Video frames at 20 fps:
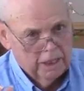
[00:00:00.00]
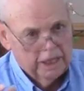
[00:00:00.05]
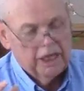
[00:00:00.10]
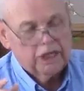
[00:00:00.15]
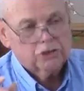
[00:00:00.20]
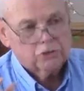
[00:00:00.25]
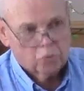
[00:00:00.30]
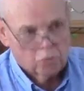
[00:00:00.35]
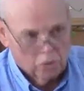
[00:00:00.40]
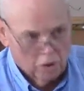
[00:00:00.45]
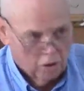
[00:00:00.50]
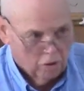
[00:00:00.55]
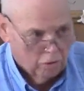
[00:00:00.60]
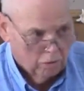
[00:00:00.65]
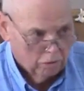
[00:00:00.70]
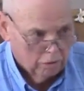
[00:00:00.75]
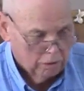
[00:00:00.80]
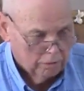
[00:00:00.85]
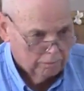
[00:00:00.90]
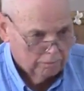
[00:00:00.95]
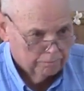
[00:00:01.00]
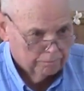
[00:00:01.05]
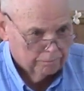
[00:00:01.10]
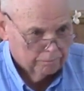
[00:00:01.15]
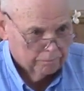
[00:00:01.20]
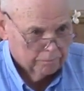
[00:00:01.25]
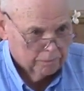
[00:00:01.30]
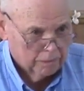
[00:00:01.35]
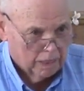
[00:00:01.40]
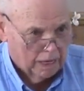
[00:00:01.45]
it's wrong.
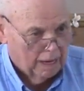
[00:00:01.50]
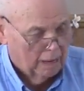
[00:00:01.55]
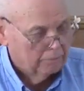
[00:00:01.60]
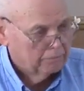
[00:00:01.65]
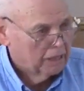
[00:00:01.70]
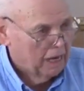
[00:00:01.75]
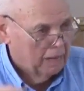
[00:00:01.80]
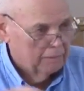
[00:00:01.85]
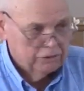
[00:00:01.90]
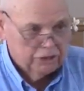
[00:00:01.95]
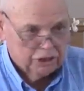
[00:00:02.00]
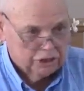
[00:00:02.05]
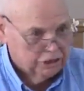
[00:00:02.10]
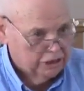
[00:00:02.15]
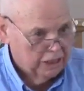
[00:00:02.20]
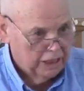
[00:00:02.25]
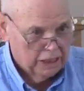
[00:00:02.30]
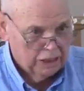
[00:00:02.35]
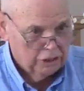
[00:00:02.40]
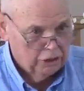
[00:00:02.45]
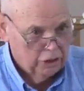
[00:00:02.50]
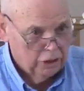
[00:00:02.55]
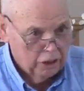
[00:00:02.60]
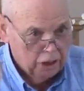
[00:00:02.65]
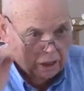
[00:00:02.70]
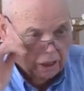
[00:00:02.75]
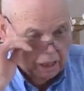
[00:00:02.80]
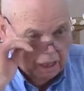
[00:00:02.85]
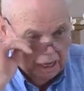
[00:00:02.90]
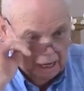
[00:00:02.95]
Amen. I'm, just telling
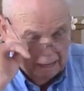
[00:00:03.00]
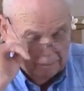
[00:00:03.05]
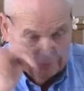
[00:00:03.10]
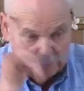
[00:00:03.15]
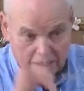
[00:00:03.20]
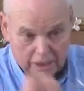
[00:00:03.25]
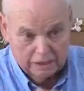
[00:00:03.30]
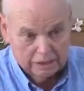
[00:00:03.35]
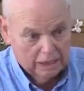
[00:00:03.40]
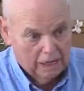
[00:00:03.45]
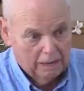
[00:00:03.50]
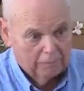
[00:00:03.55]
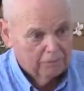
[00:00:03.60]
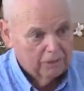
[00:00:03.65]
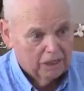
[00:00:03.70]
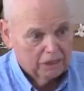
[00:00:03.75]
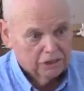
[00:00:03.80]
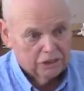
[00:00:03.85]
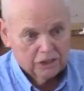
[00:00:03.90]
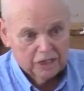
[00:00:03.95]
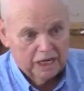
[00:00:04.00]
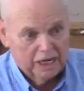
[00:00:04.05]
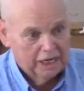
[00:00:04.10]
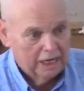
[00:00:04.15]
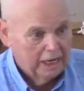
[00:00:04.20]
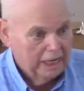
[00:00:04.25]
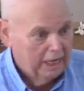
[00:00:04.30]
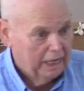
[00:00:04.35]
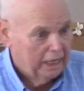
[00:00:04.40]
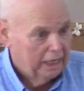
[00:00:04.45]
you. I'm not. I'm not
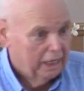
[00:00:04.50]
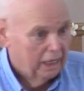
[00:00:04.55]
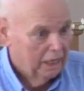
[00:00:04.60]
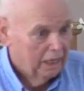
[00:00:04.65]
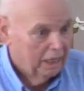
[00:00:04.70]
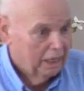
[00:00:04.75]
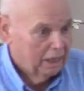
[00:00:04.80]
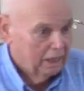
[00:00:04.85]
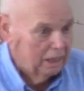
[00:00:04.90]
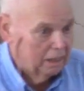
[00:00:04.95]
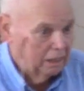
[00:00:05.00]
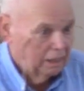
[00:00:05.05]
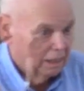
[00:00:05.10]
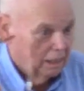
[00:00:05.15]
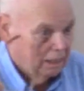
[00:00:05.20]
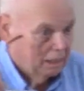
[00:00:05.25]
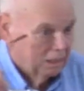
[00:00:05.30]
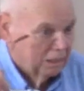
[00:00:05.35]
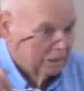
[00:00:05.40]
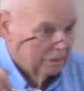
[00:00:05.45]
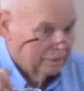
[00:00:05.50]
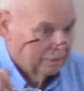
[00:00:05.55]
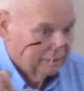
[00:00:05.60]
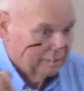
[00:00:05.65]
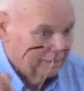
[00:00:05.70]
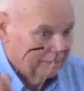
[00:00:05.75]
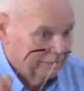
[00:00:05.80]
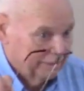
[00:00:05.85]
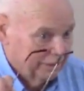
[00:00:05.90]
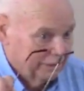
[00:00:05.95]
saying, hey, uh, uh,
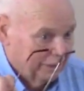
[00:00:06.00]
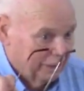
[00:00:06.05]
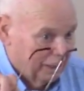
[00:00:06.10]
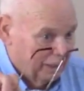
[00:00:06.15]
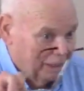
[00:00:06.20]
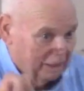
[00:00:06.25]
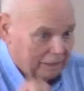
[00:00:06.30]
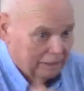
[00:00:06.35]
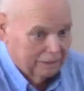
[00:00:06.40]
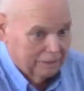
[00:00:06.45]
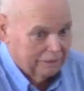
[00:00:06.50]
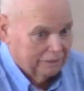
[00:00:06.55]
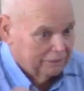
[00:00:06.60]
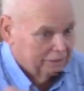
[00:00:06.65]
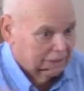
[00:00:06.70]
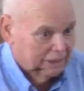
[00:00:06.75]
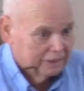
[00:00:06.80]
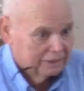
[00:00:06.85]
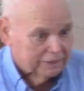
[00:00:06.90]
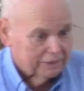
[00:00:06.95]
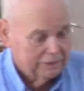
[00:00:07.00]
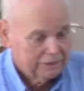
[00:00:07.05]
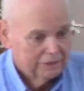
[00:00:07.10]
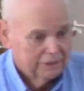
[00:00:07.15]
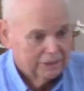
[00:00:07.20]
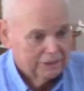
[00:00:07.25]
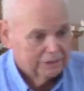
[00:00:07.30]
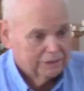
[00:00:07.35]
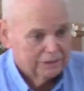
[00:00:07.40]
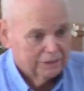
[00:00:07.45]
uh that
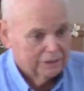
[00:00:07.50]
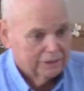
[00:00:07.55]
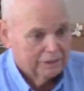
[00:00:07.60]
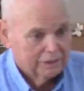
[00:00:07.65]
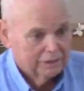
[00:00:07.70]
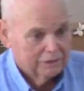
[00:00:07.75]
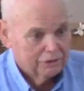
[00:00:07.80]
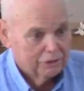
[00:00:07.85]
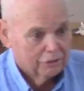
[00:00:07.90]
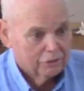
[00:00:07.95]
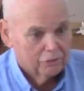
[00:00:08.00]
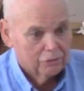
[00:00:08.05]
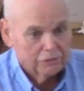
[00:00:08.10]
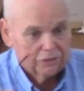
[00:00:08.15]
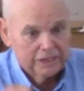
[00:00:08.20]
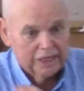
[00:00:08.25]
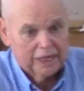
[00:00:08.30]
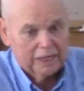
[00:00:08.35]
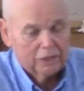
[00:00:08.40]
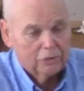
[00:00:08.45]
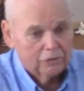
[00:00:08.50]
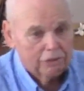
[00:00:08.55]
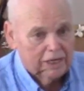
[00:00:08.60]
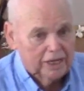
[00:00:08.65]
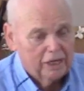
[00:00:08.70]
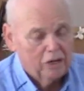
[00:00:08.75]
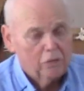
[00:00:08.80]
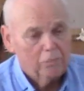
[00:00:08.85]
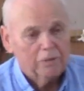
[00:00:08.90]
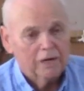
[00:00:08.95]
that uh, you're going to die and go
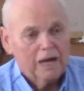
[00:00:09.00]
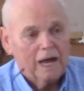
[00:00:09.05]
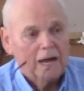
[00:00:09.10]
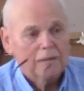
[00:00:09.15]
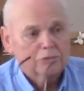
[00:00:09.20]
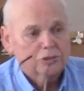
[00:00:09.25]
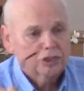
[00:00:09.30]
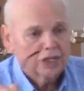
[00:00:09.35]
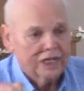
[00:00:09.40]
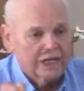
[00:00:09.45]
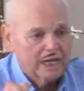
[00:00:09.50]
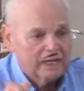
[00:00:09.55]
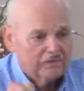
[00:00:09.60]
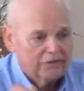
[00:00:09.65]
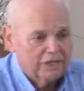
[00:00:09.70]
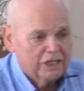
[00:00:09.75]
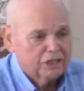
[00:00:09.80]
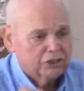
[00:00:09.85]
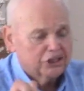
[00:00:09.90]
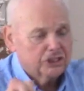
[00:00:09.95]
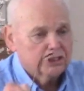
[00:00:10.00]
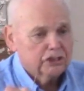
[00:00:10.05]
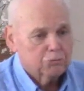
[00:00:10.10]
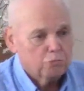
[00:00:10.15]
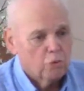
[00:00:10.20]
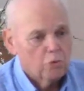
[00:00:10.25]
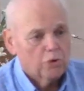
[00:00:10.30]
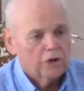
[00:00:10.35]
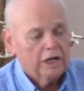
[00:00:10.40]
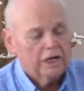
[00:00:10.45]
to hell. But I'm saying this this
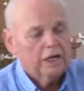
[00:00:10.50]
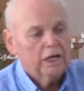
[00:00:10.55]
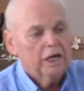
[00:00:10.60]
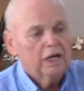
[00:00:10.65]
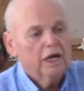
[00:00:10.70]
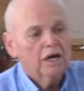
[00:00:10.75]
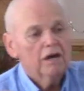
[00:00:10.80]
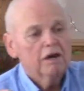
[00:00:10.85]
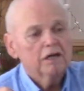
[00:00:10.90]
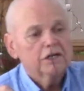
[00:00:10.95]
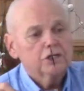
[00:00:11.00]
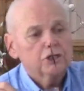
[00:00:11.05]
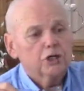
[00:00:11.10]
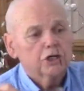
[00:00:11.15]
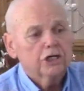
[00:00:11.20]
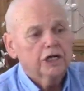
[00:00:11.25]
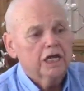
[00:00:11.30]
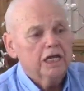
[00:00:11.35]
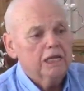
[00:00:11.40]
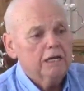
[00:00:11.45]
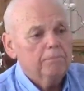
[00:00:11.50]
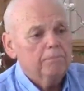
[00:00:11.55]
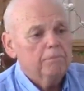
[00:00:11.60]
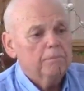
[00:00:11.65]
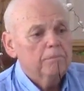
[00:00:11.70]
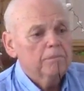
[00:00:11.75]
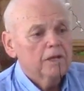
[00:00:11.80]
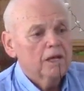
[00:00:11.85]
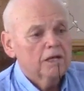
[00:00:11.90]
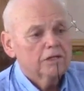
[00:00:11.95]
morning to
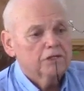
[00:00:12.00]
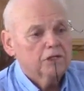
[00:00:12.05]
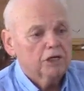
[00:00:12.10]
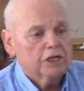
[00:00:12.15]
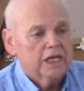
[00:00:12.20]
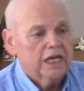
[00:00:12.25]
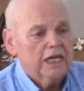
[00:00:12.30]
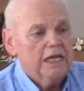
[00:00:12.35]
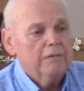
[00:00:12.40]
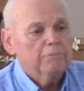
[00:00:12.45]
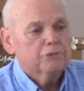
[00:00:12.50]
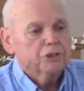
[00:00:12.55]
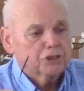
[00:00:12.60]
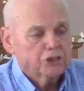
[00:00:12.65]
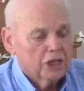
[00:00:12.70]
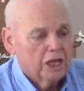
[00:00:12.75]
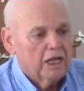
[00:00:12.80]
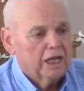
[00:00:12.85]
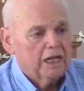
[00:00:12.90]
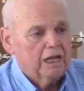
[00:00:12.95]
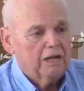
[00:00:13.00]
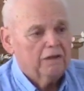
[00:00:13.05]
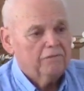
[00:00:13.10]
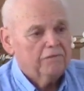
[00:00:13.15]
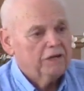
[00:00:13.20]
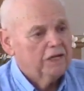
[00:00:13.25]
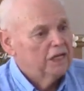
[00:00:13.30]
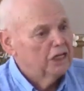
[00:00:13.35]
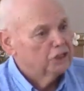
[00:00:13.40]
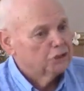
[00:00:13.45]
keep to keep
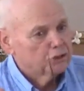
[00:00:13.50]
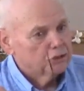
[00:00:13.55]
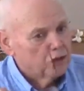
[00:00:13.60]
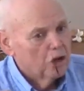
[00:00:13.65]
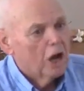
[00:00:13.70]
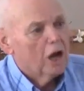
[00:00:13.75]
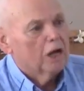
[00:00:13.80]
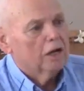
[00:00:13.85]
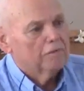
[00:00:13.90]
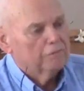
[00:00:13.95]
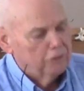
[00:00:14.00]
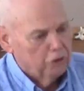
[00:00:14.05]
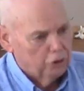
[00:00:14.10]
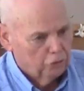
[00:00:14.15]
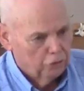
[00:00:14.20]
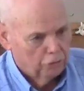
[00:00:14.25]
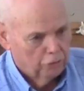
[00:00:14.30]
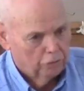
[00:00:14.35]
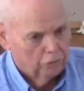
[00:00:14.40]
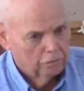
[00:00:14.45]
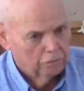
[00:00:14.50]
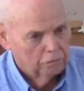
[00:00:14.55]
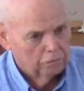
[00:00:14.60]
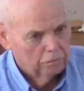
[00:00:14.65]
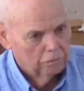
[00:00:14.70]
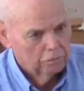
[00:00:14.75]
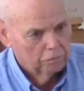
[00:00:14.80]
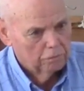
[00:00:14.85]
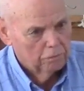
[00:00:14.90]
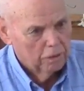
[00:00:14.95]
saved. It's not of you.
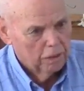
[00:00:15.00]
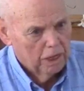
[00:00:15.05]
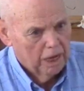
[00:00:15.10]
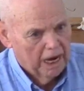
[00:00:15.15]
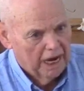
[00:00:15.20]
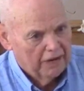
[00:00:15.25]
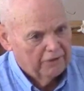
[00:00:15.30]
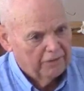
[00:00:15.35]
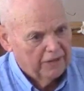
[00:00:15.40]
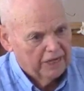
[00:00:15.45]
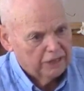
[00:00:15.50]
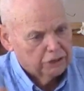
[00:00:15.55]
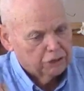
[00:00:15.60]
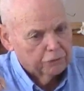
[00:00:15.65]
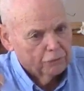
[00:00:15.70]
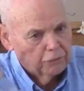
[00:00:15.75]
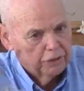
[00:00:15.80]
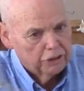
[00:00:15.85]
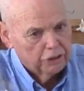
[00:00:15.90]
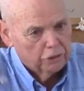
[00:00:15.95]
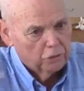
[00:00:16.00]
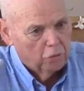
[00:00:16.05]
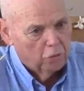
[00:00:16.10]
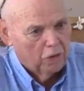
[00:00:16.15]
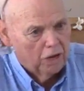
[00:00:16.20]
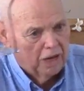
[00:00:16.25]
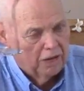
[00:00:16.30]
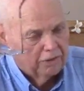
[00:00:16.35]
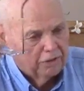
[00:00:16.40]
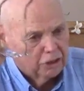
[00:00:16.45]
Amen. And that's the reason
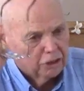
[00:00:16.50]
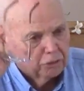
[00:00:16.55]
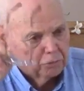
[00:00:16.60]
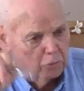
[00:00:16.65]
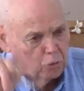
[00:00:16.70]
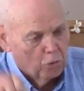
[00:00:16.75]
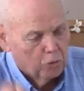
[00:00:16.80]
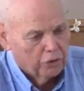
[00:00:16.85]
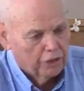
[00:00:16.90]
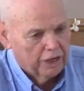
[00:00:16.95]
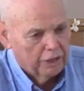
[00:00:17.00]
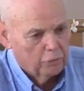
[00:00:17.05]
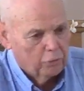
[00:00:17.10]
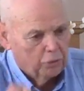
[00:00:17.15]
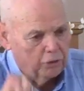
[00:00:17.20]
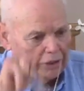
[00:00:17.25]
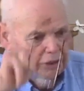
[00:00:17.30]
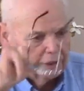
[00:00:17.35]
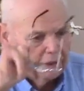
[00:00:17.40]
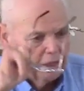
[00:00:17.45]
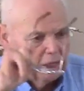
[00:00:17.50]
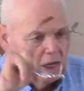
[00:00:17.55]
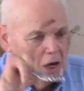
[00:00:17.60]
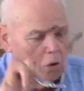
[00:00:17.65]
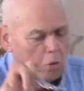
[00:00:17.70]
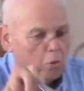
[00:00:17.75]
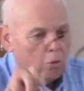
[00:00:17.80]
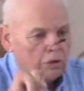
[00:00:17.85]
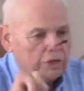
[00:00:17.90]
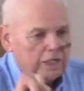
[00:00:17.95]
why this morning, when,
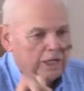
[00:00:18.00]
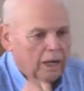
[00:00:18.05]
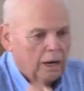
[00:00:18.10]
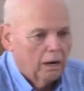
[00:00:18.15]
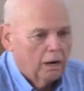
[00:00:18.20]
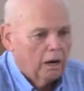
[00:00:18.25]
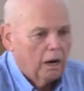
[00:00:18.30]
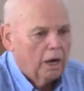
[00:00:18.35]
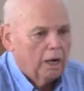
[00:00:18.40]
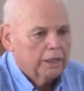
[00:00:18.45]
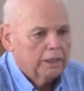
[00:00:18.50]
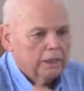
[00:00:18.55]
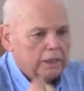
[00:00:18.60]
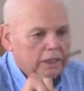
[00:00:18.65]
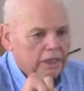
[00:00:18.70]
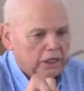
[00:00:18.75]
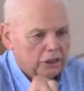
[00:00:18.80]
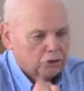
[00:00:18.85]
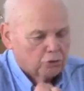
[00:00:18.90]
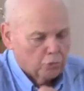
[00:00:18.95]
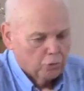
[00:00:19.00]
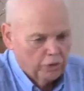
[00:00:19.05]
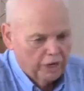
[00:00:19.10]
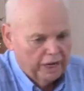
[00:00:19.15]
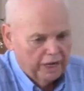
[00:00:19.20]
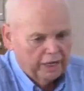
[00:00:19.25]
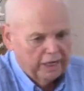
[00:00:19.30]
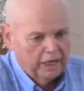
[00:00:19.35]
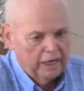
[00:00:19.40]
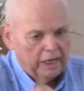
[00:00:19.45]
when God gets
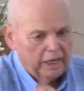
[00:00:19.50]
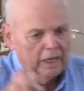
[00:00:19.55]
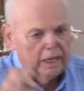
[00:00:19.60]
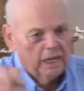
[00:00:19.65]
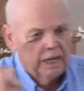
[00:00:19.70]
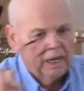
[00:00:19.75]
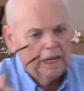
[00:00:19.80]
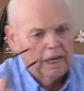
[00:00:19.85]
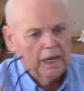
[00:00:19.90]
ready